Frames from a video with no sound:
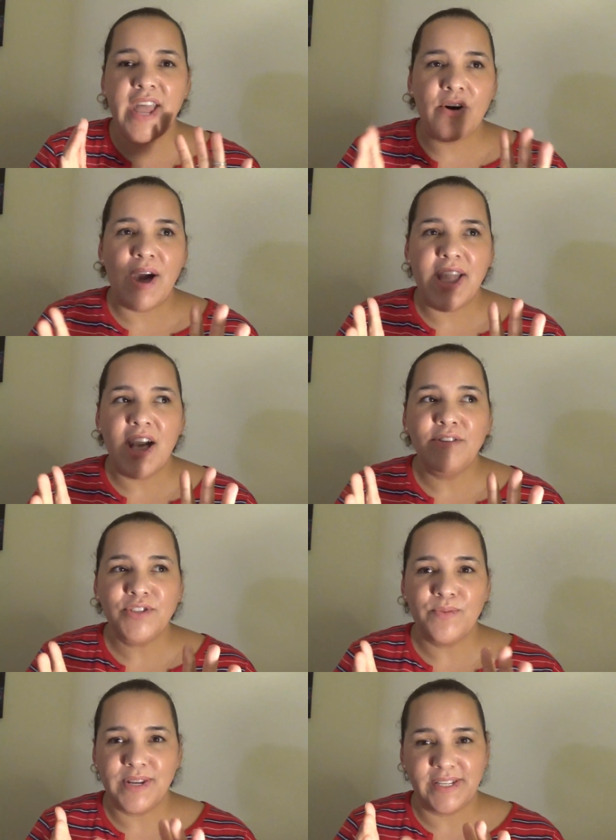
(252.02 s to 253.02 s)
Now, I
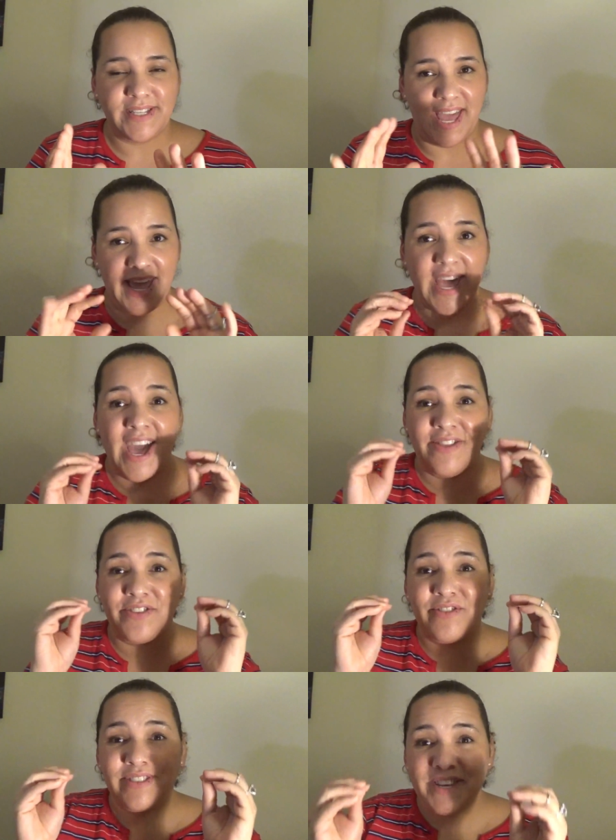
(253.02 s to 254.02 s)
also want to say
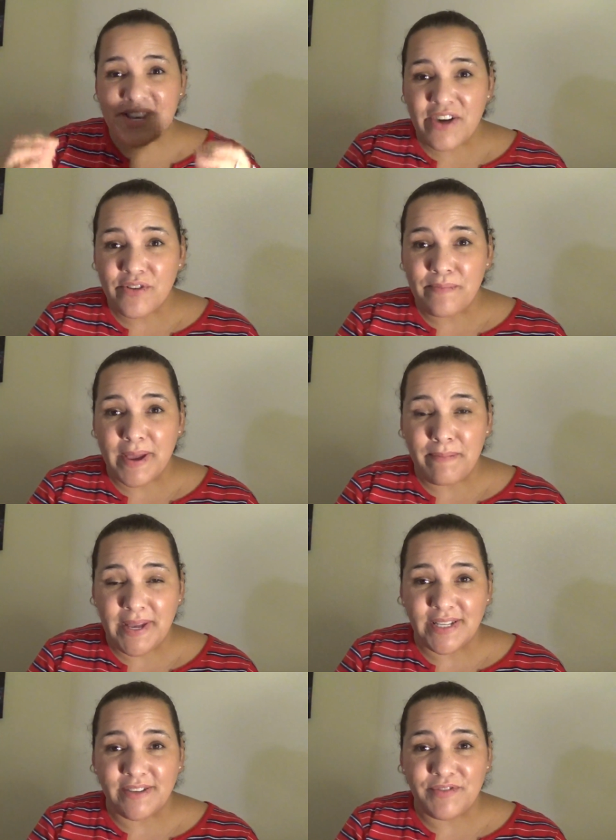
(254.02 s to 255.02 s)
that there's another big
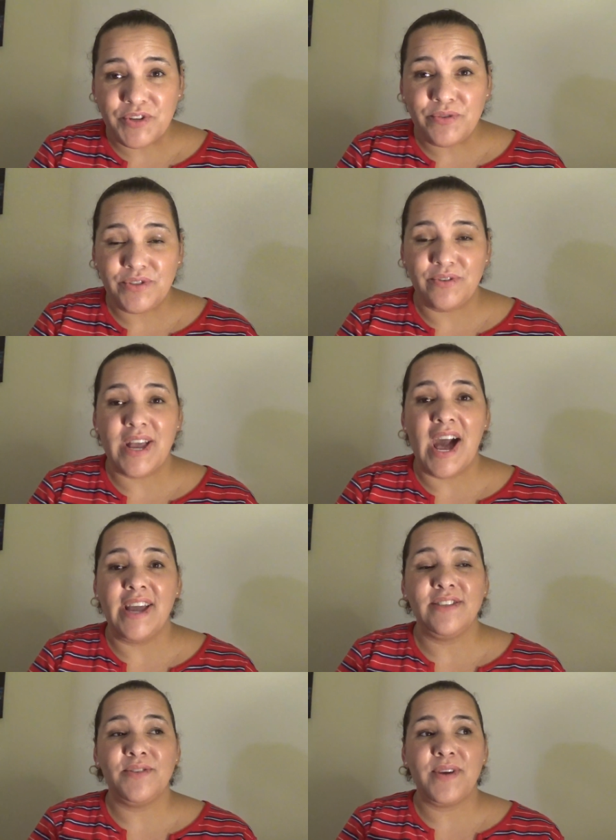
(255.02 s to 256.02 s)
piece of news, you
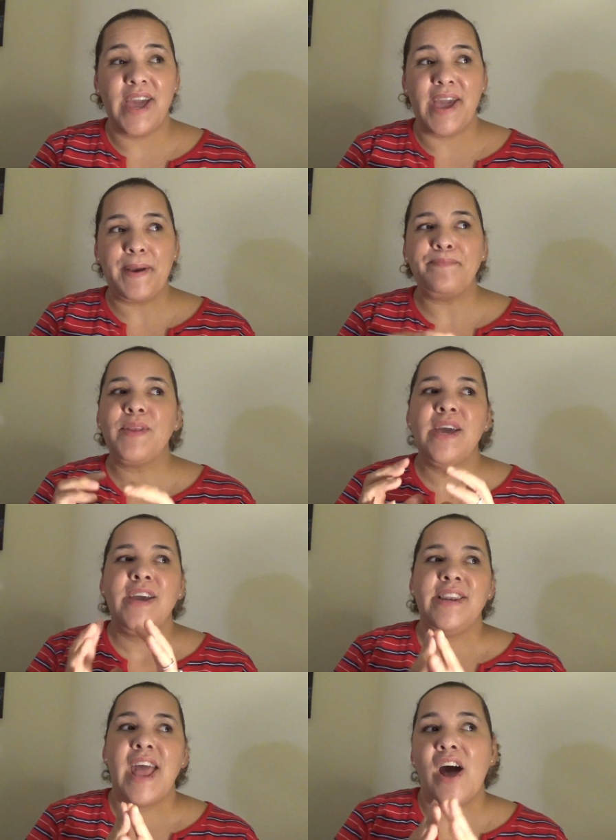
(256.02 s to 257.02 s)
guys, okay?
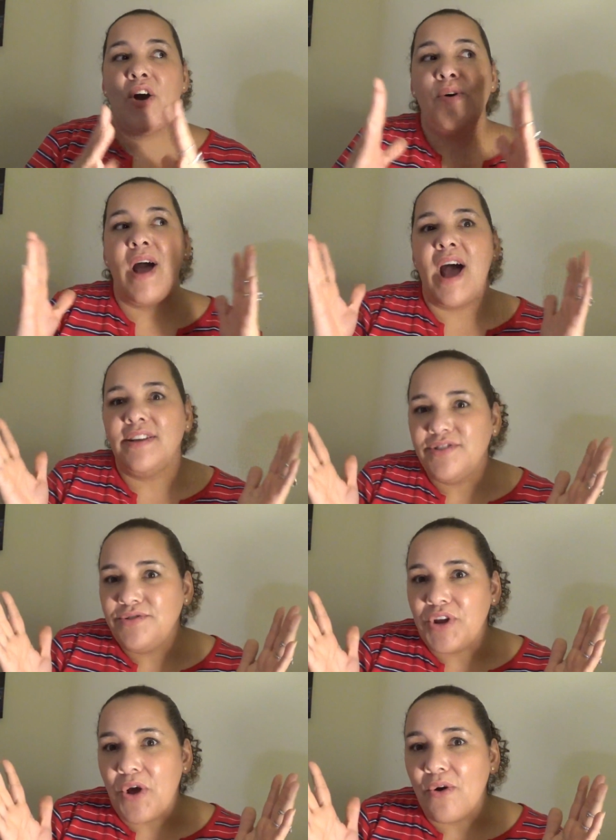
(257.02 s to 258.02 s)
Now, as
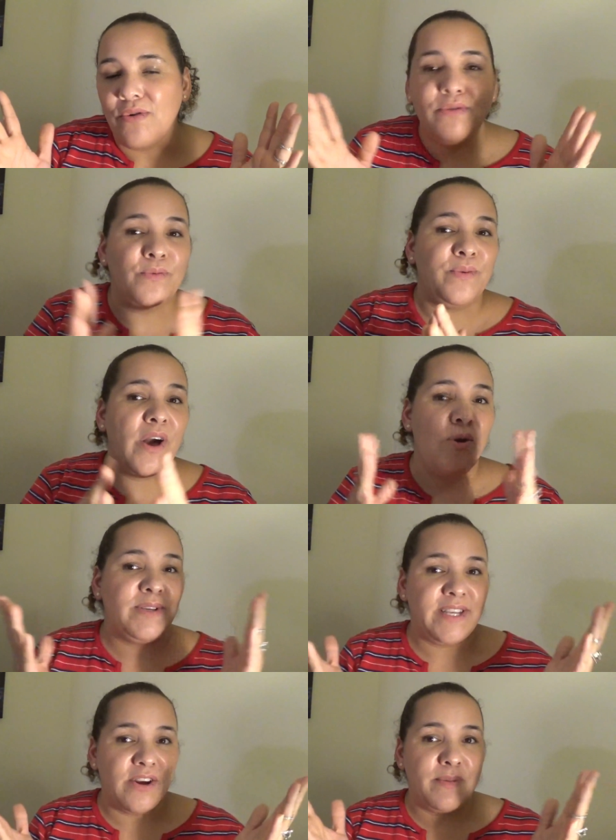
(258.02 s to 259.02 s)
you know, we
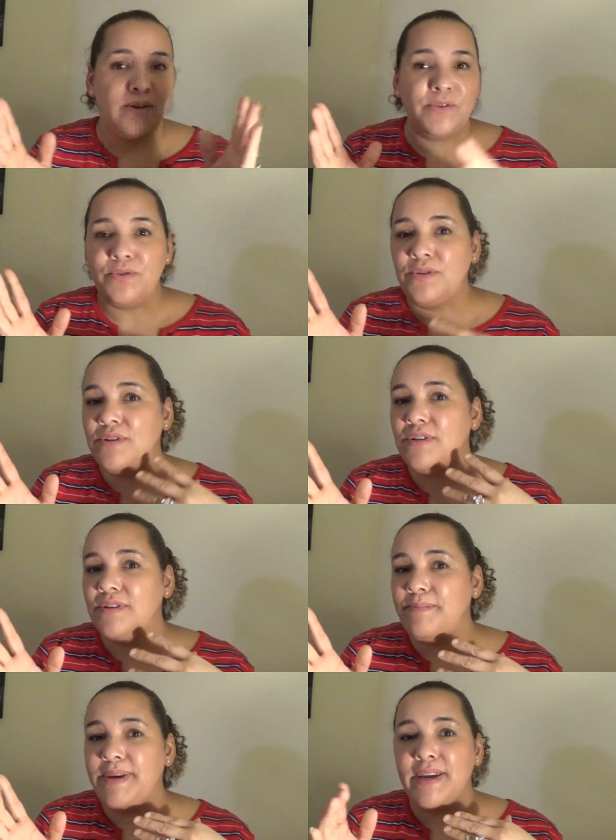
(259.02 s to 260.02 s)
always hear about
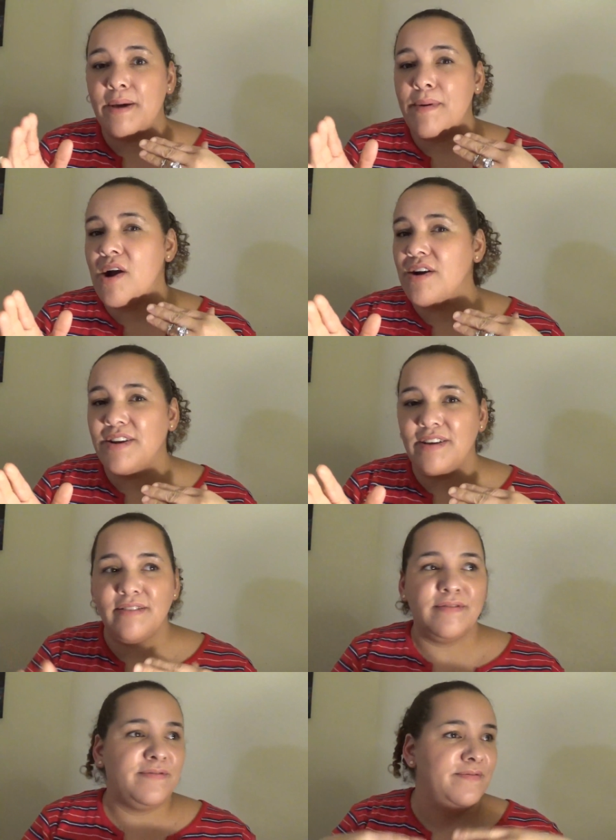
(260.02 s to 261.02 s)
Google being a part
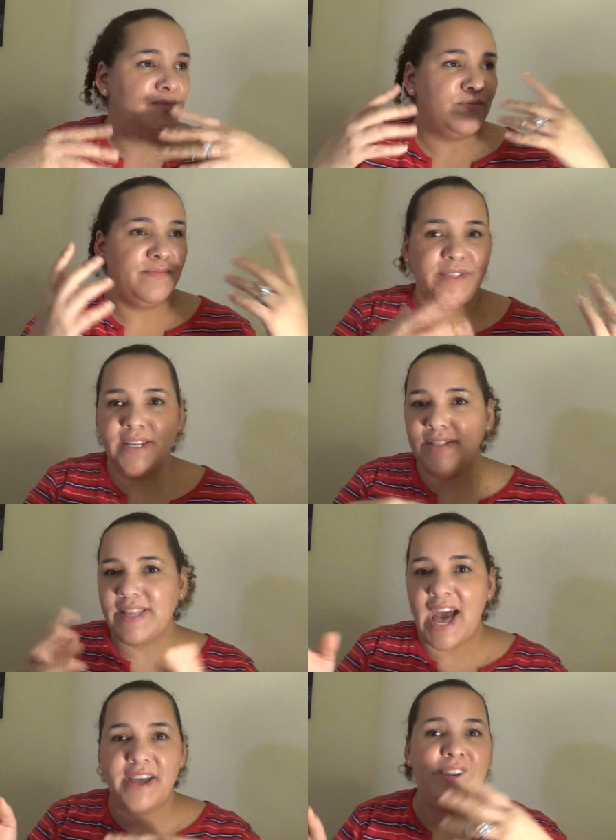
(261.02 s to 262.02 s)
of this,
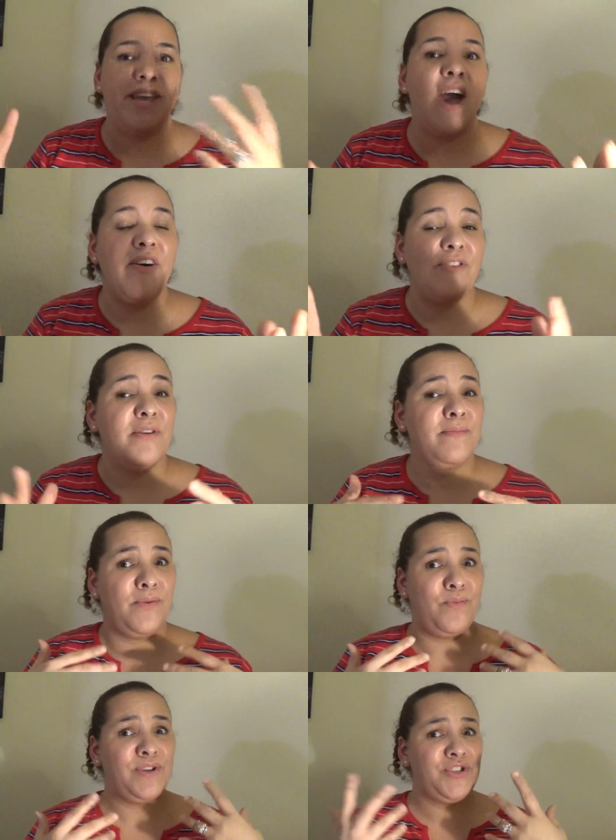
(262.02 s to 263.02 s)
that, and the other,
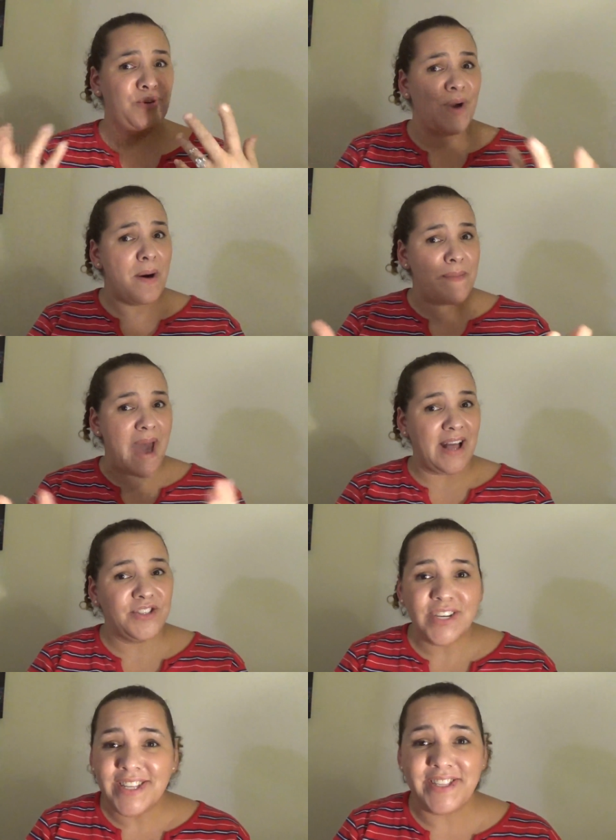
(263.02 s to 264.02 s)
but would you
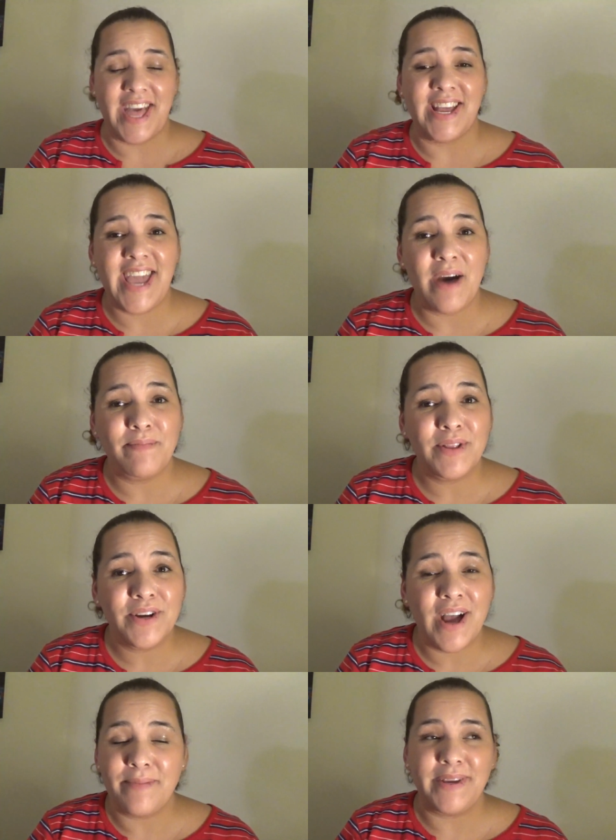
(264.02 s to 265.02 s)
imagine that
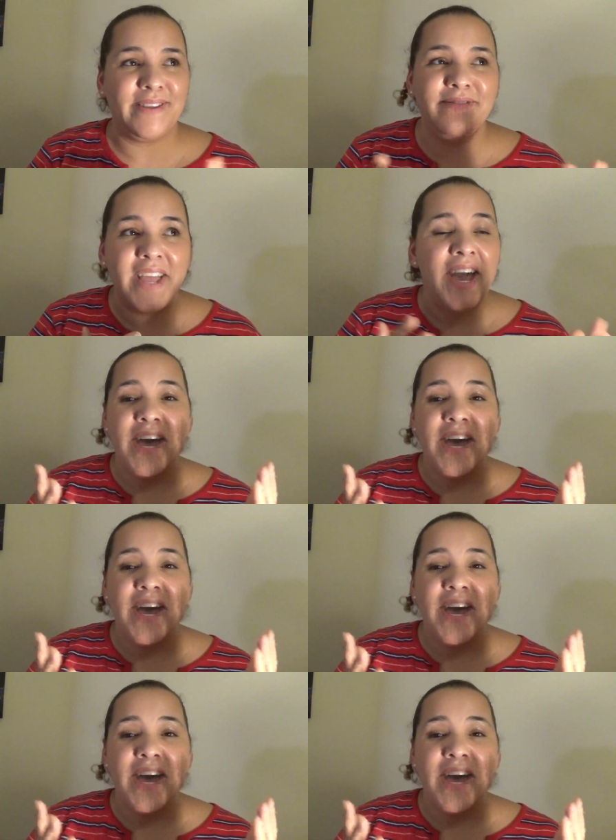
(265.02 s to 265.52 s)
Kepler, I mean,